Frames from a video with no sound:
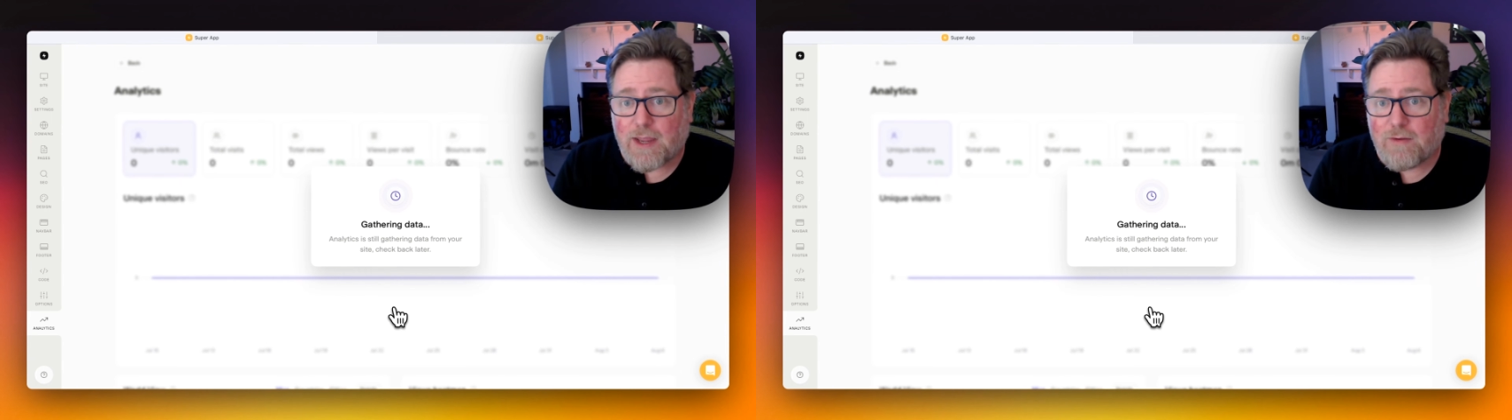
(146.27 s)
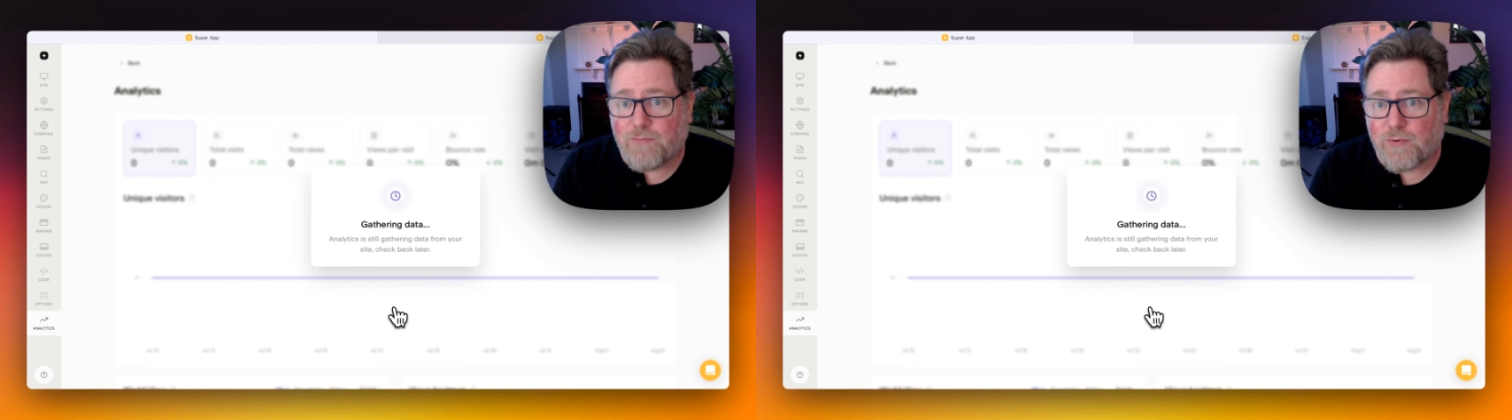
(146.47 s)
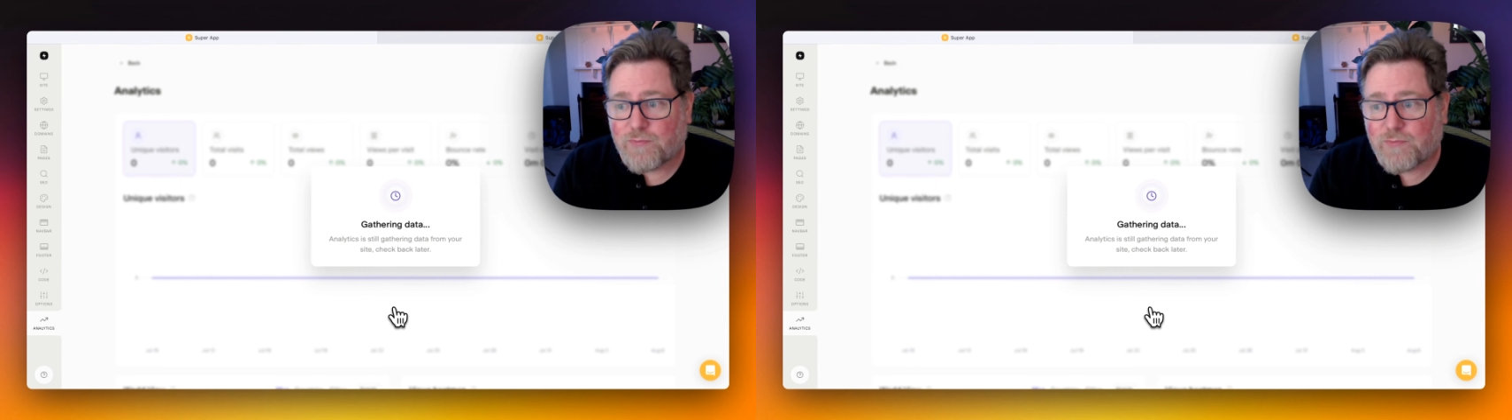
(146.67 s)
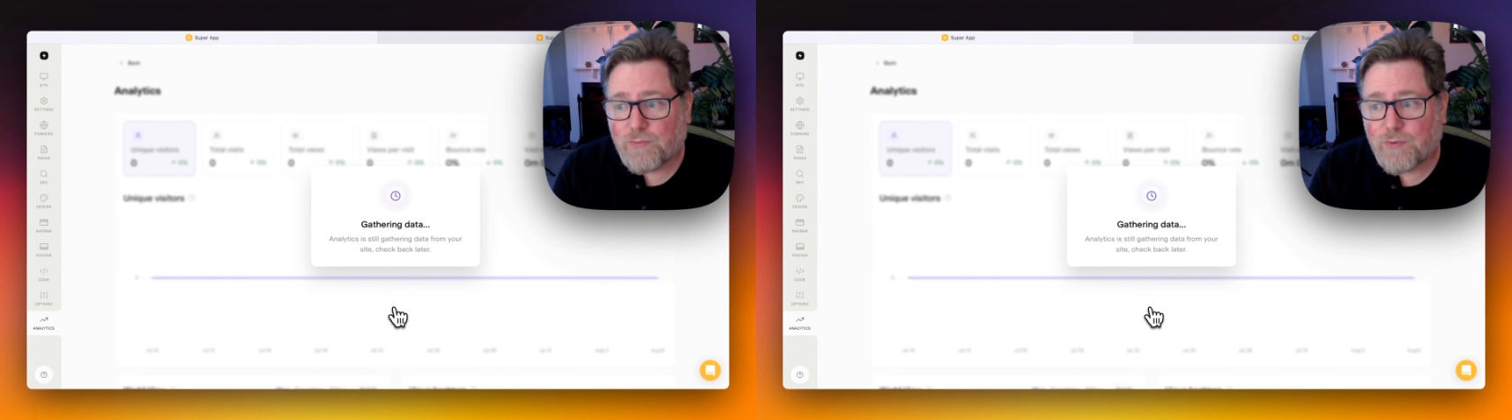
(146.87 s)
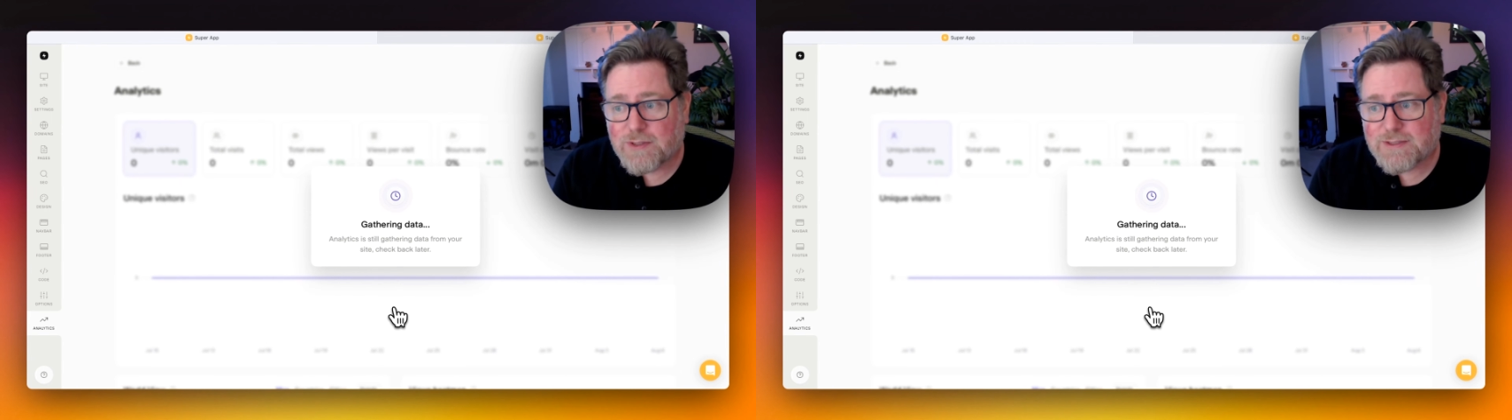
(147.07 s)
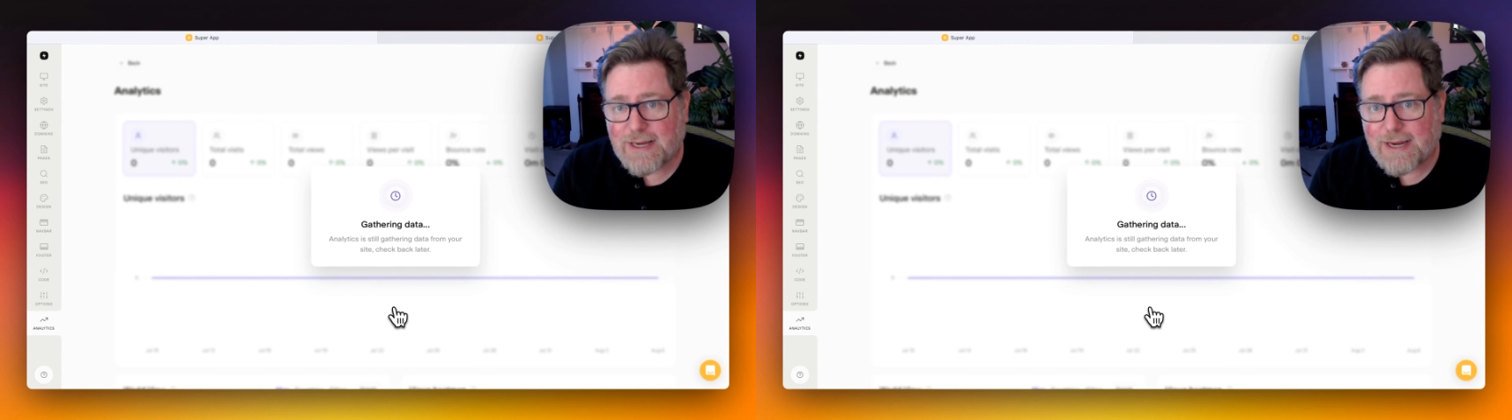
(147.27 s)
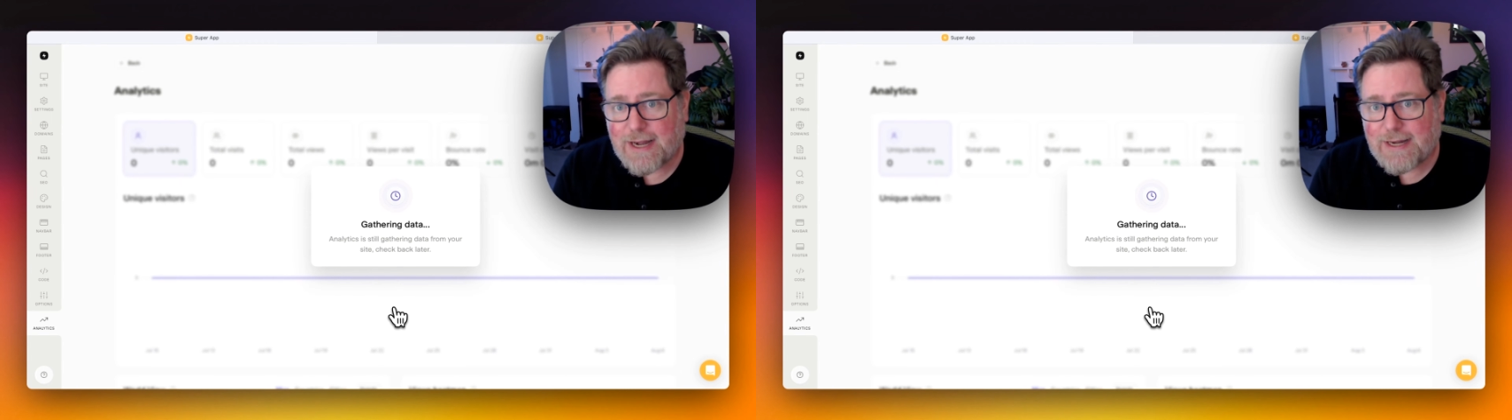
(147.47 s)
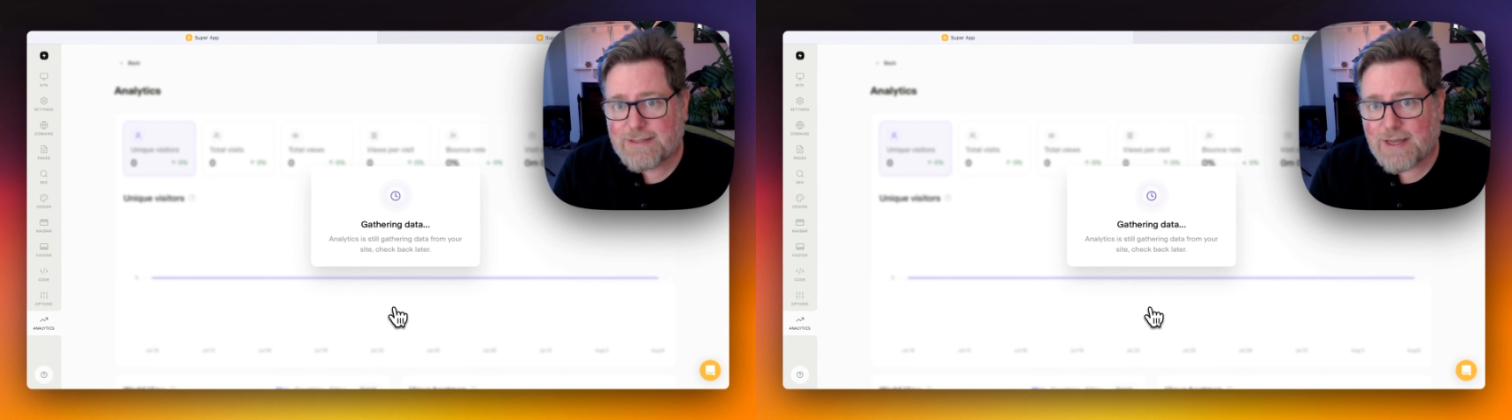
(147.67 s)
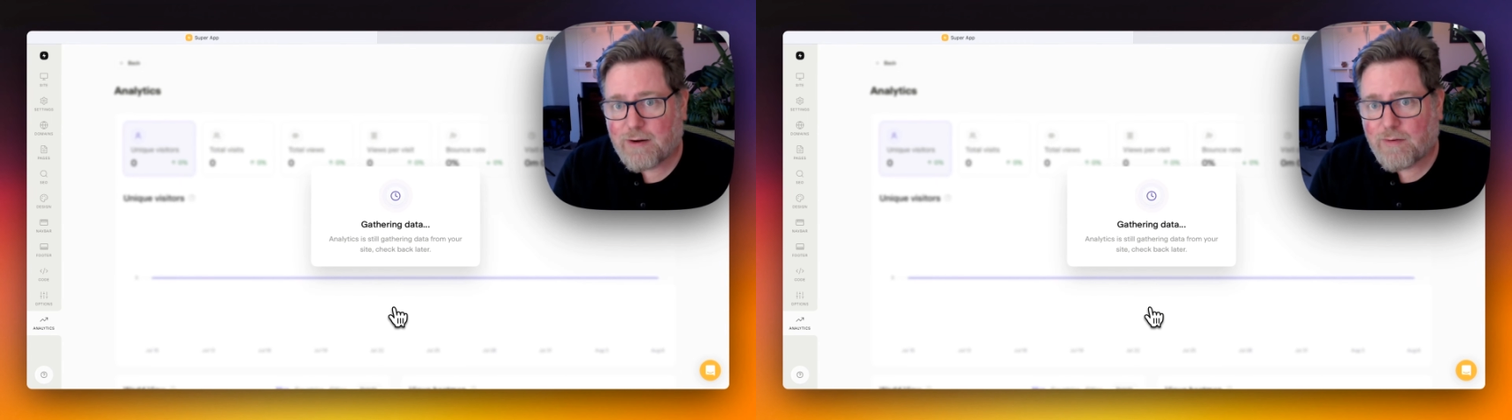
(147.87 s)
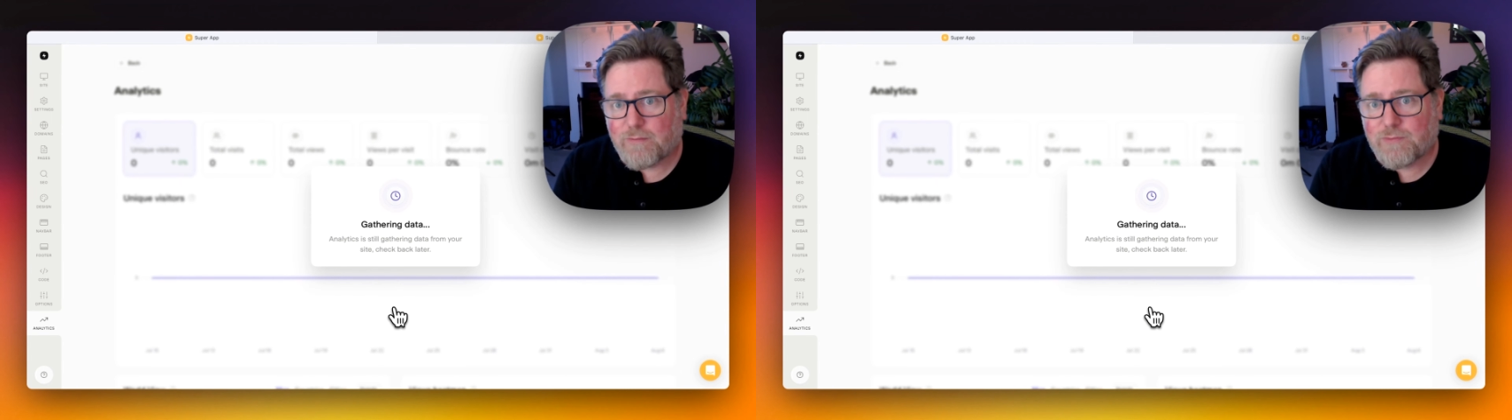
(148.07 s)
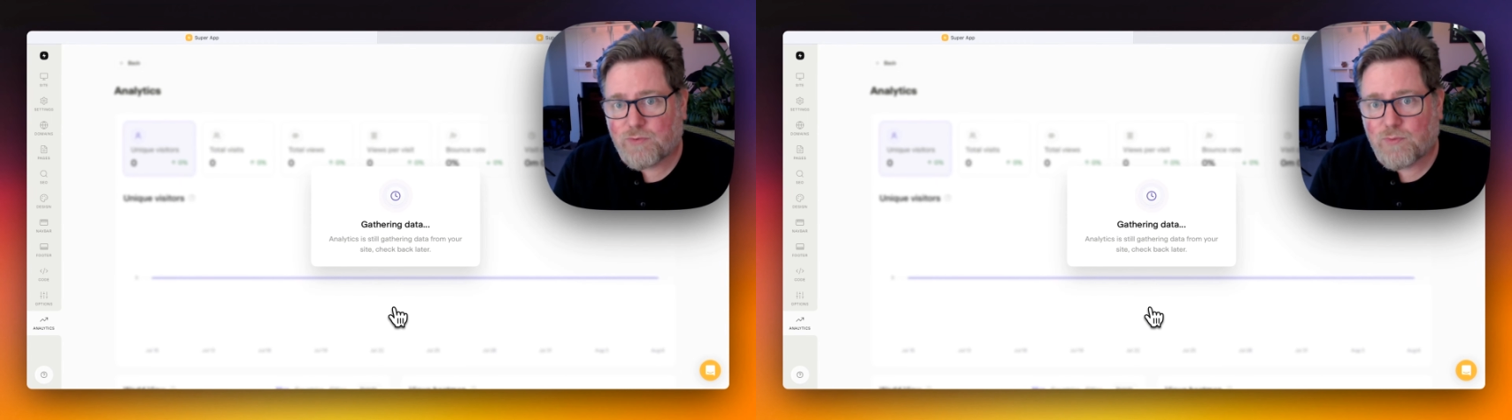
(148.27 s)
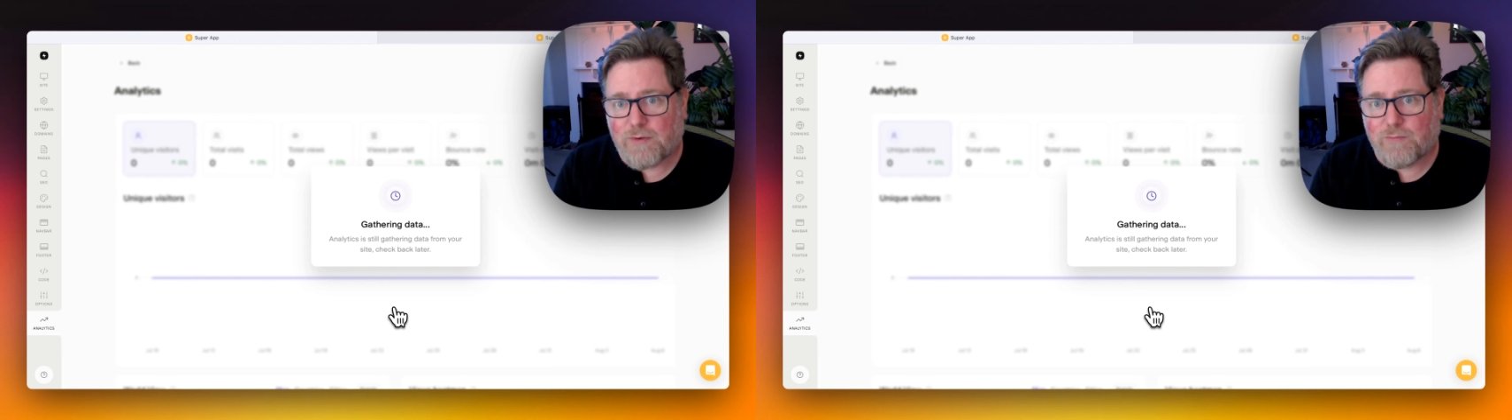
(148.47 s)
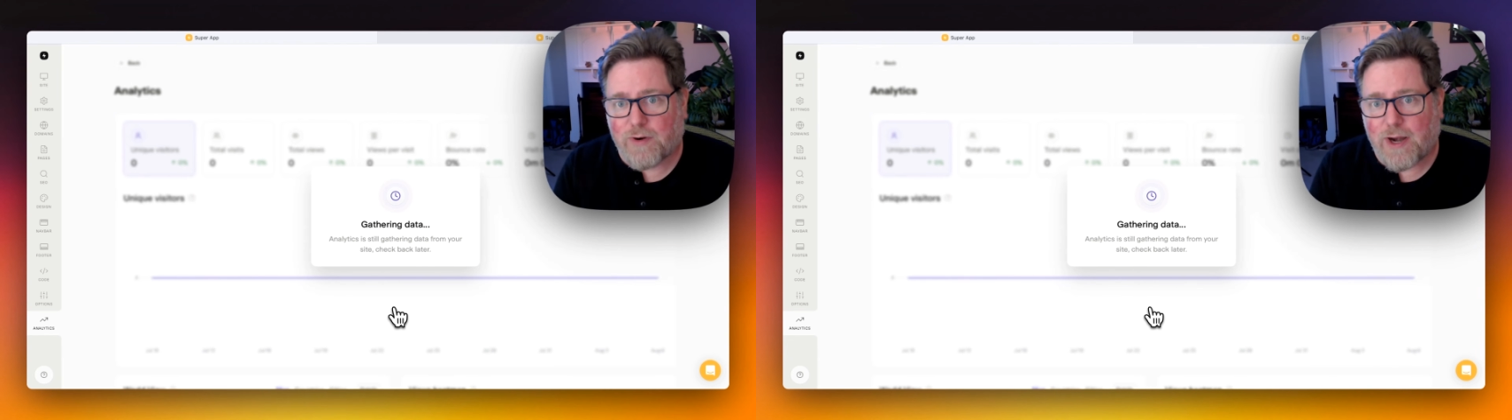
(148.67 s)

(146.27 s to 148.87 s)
If you're still not seeing any data after 24